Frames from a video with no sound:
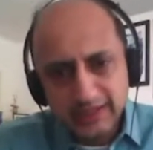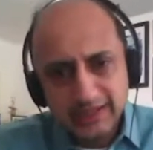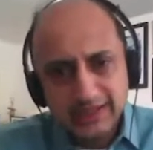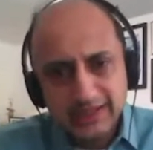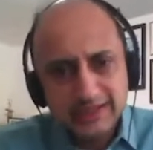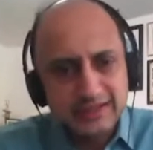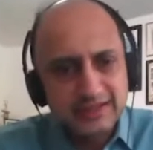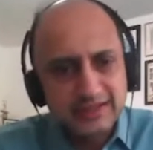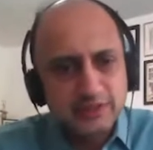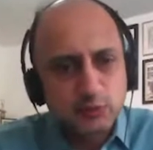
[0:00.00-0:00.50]

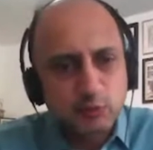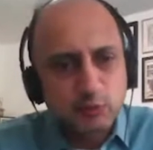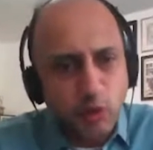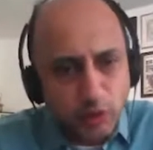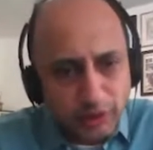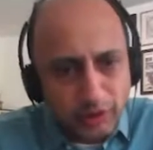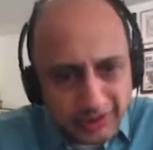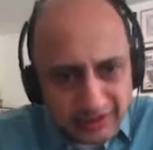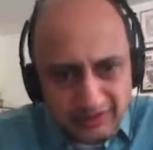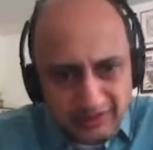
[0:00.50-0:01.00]
Indians
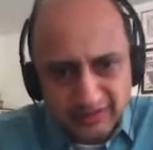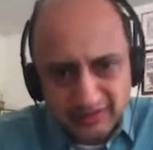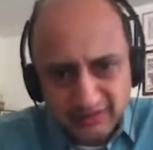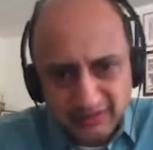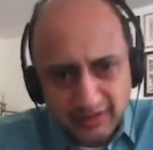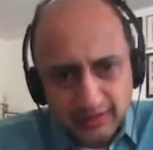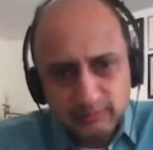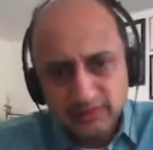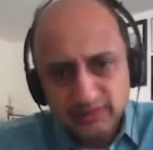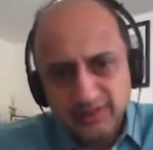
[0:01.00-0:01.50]
wanted the
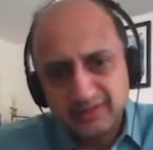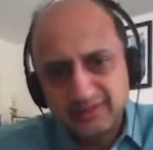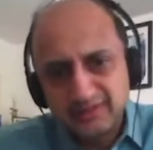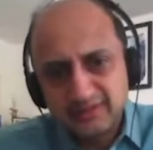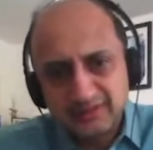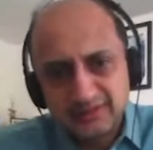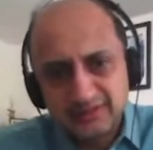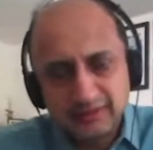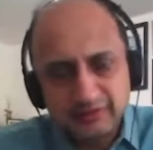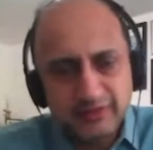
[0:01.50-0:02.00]
same things
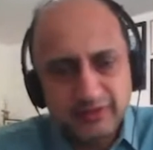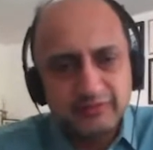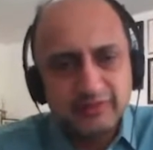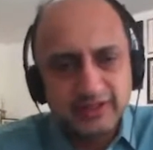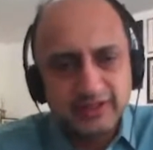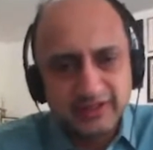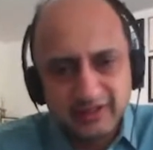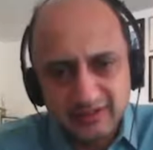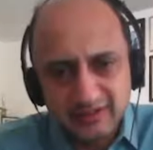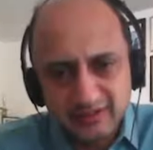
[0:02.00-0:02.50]
as
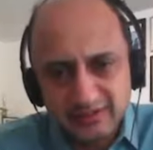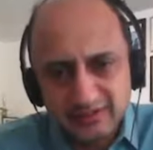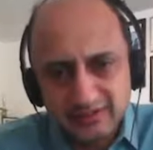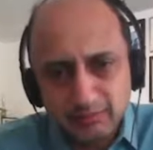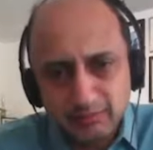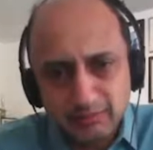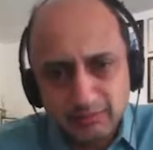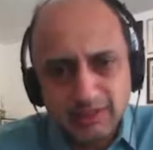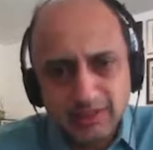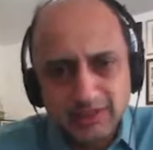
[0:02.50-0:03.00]
everyone else,
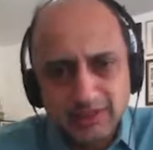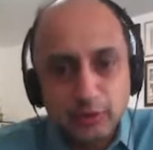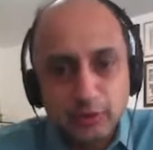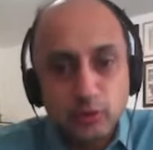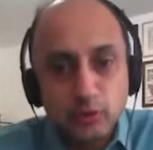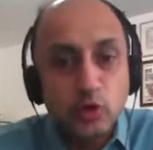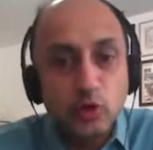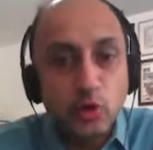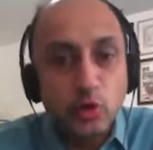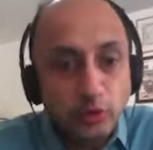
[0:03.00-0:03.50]
but they
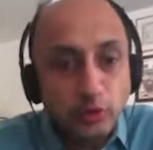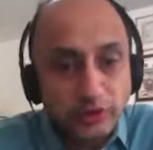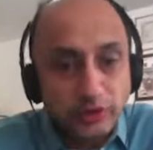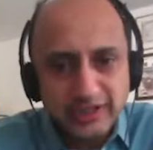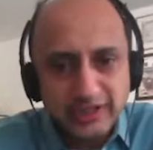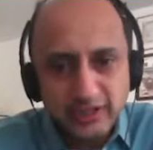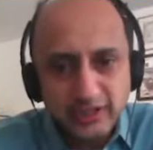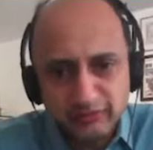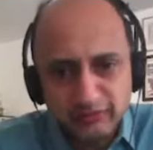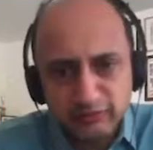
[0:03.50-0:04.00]
could
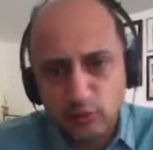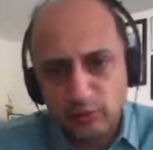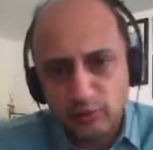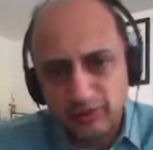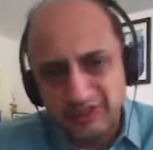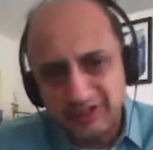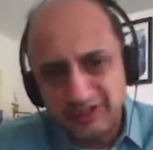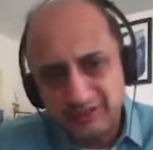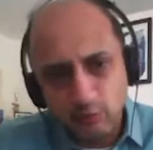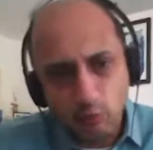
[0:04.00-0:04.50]
only
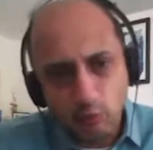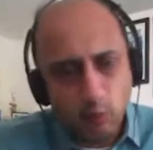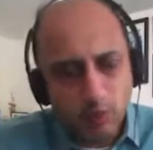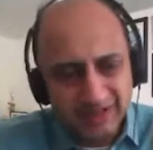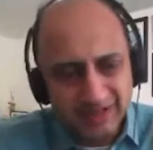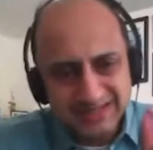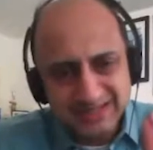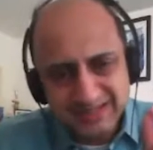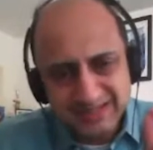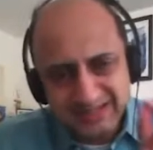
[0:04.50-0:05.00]
afford it
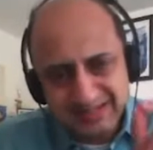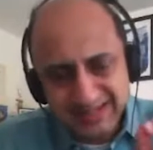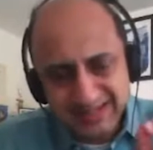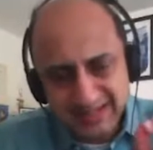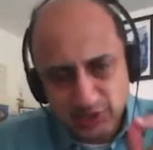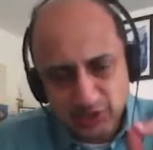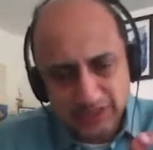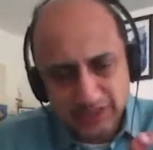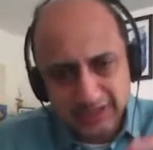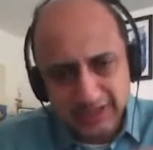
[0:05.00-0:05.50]
one
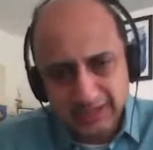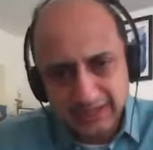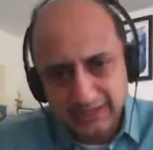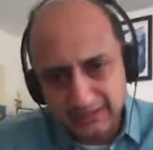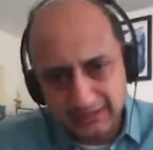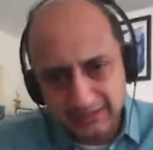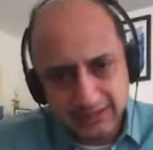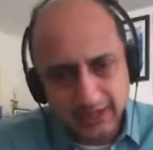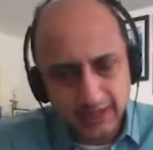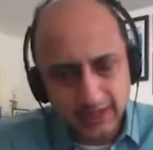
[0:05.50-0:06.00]
sachet at
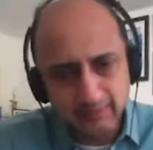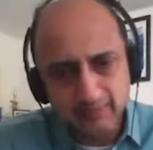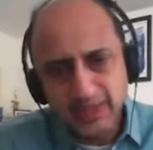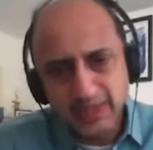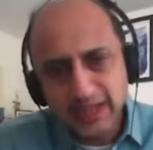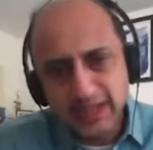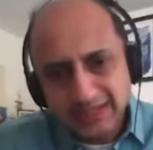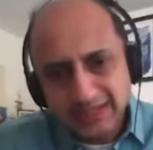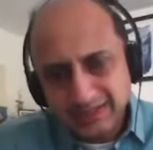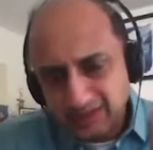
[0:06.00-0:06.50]
a time.
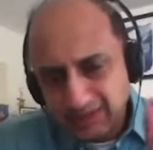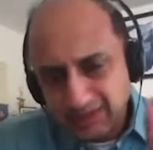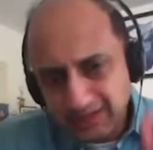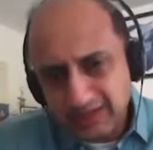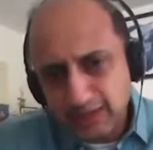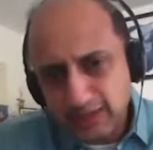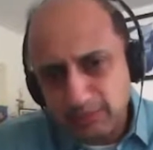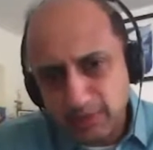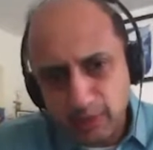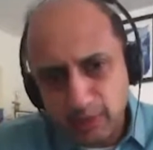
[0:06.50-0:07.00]

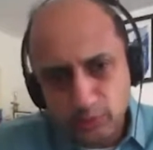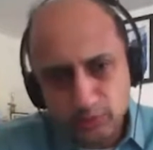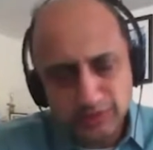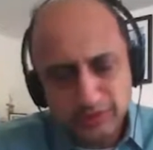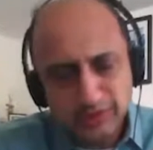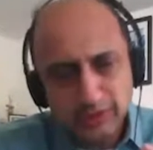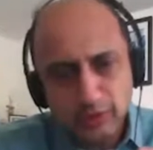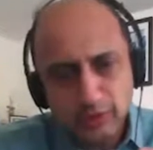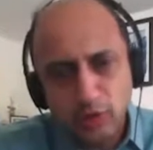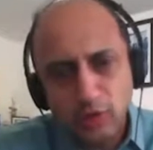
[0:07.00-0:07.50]
Think about
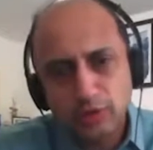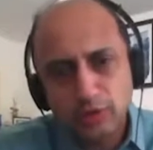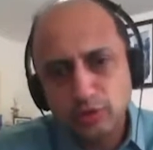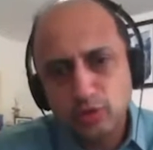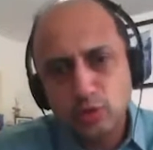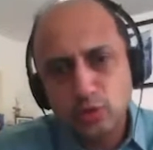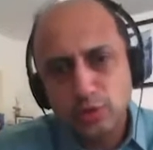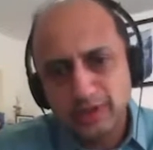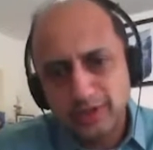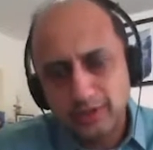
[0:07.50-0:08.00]
the
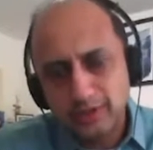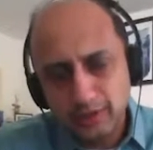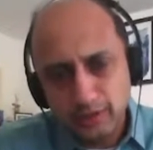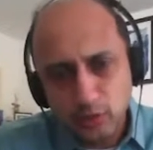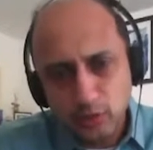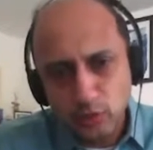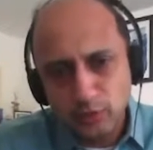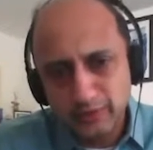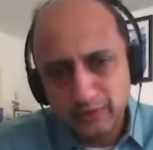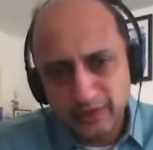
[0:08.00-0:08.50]
ongoing
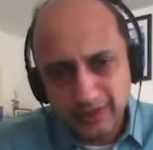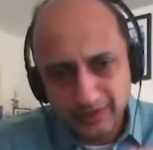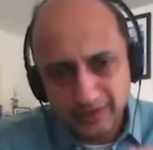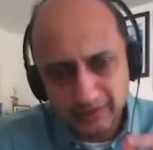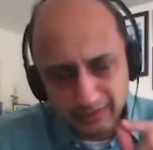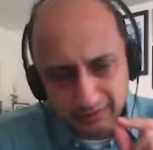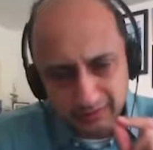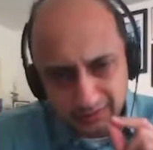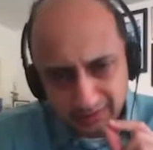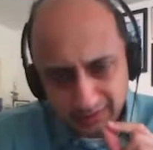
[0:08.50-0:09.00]

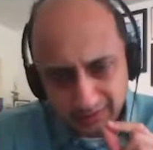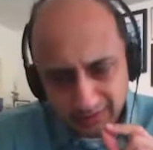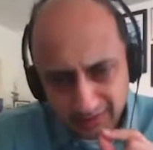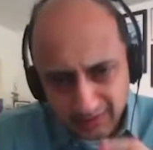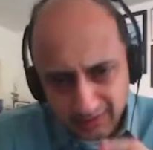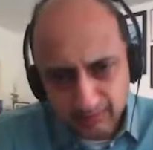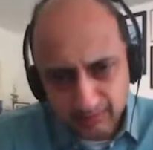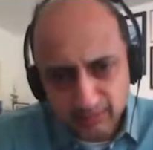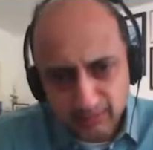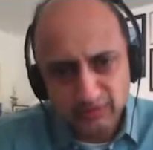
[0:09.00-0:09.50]
COVID uh,
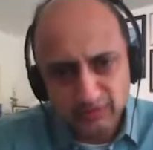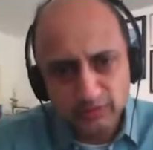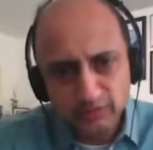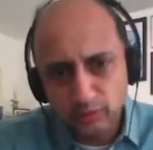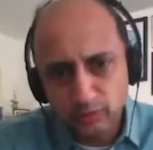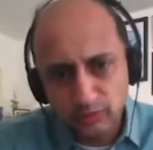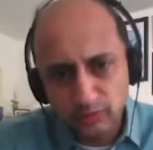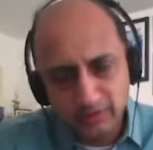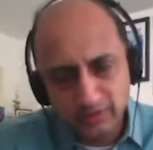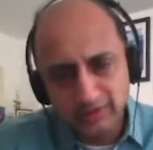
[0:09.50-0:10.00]

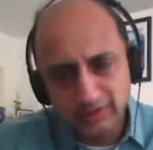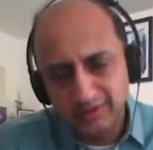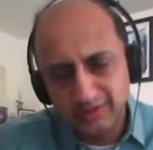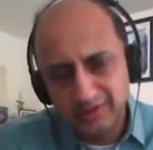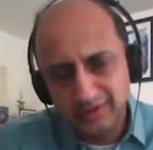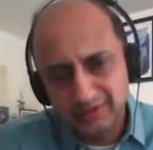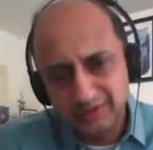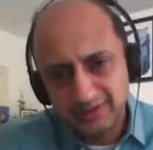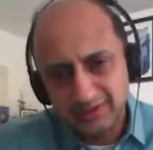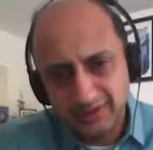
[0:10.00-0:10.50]
episode uh,
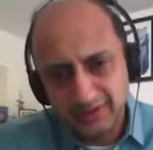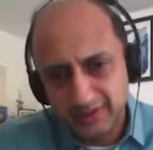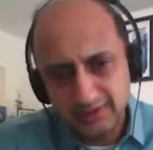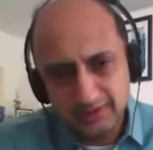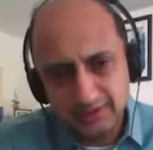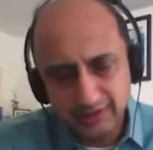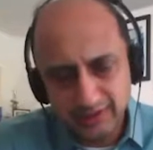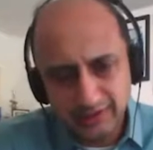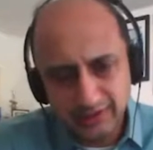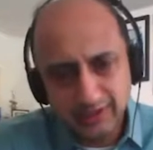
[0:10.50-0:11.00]
in the
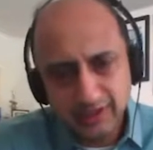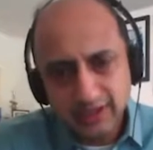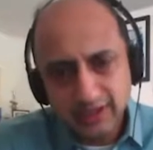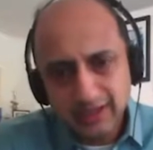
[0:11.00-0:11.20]
country.